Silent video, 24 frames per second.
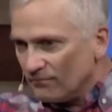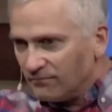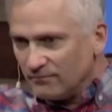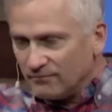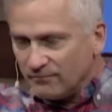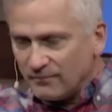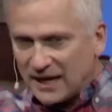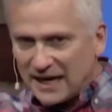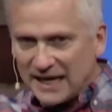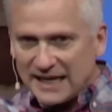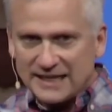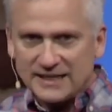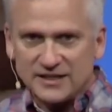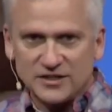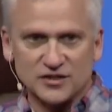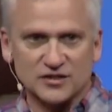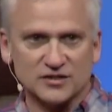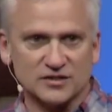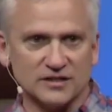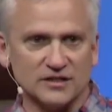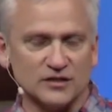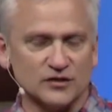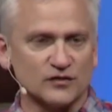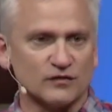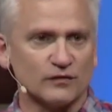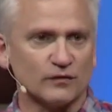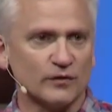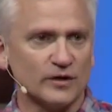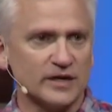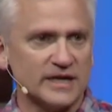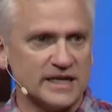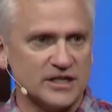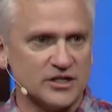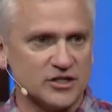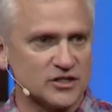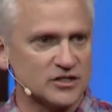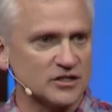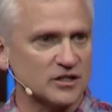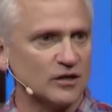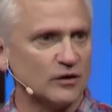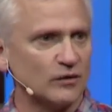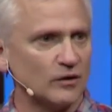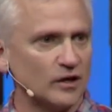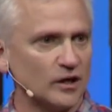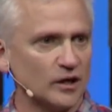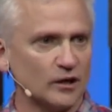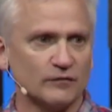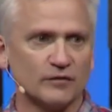Mind is, is free just to go
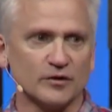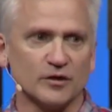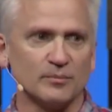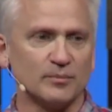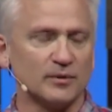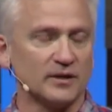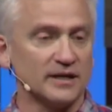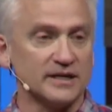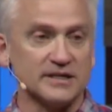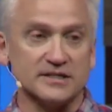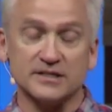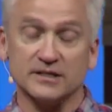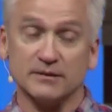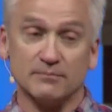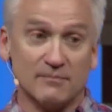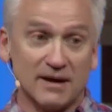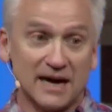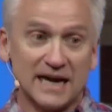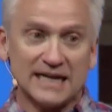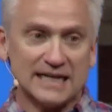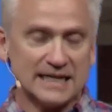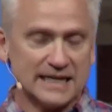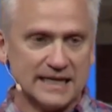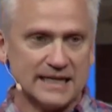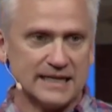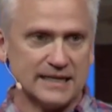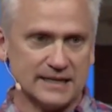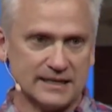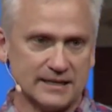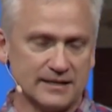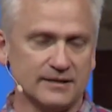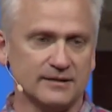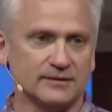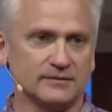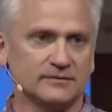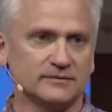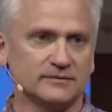all over the place, and mine did.